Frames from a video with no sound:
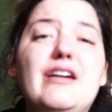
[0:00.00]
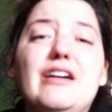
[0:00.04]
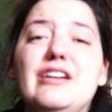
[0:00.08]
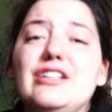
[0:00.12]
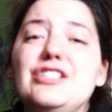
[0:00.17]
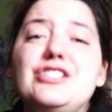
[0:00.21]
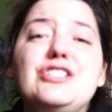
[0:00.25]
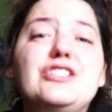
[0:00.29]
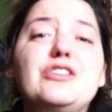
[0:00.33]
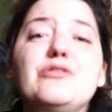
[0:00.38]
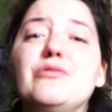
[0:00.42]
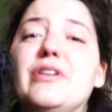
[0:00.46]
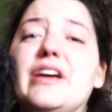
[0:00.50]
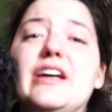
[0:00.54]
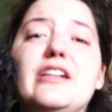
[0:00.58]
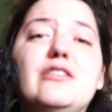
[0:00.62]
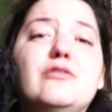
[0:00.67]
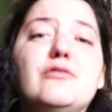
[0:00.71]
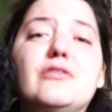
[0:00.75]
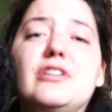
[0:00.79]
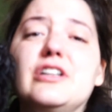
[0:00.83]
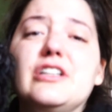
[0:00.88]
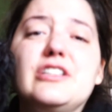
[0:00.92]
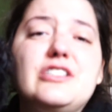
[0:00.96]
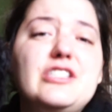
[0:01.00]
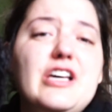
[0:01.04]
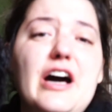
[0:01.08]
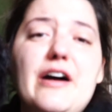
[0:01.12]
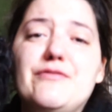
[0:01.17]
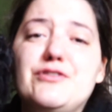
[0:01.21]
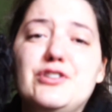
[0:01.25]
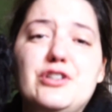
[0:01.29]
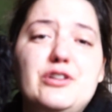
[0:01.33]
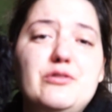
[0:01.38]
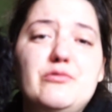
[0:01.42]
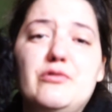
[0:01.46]
She'll get looked
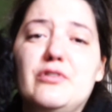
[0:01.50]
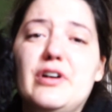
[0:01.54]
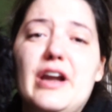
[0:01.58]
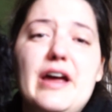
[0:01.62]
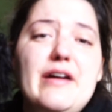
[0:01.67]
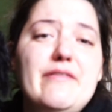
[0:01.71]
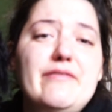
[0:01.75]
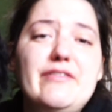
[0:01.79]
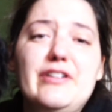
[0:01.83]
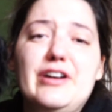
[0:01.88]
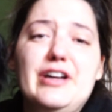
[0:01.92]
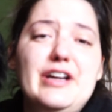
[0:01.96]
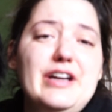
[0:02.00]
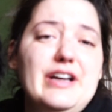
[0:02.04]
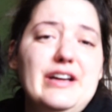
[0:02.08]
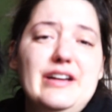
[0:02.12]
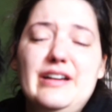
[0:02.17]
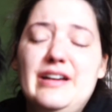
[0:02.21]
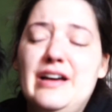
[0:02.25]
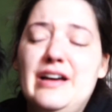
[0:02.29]
after, whatever.